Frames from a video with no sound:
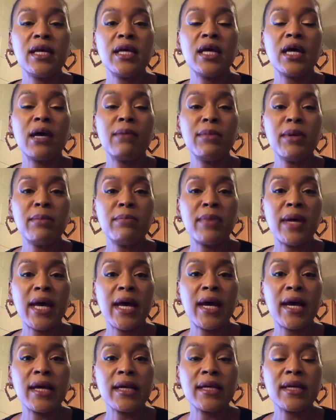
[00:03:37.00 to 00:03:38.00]
coming
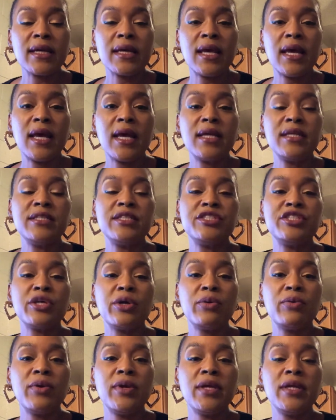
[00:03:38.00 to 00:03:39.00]
back and
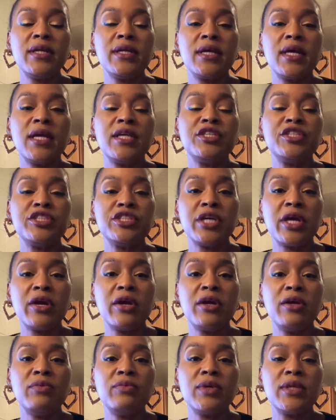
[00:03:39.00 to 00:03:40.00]
showing and
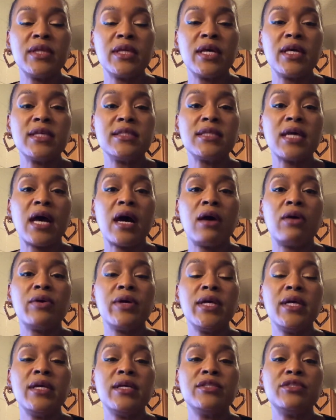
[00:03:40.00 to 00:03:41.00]
sharing with us how
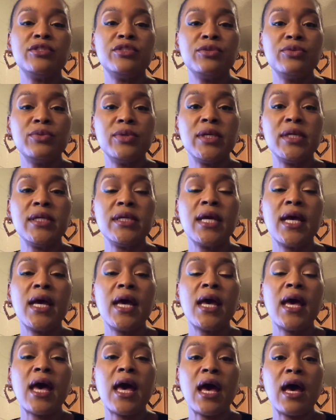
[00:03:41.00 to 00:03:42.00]
he is doing
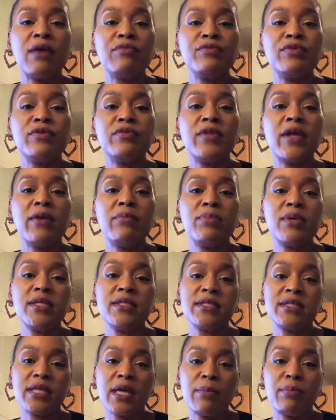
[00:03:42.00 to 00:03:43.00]
after they've been
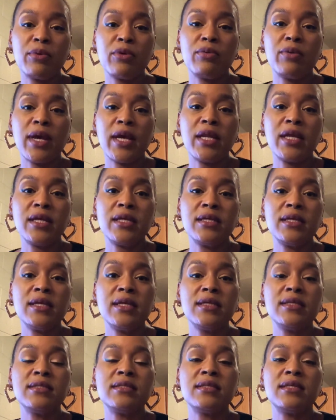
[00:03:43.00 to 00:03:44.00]
separated
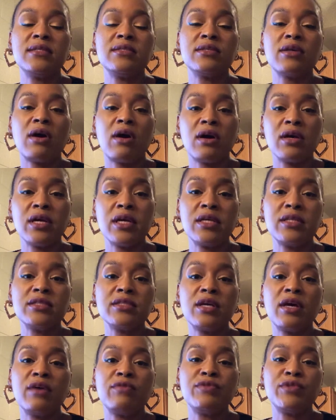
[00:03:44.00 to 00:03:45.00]
since
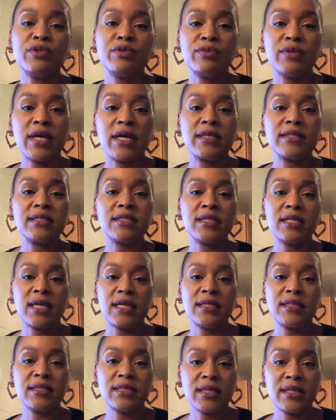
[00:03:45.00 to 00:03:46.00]
August of
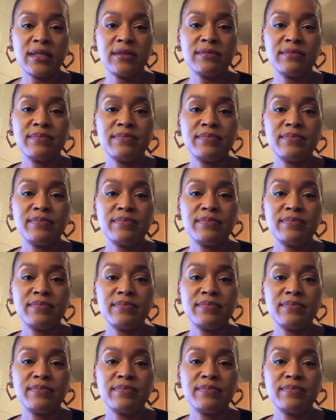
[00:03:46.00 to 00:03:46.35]
2019.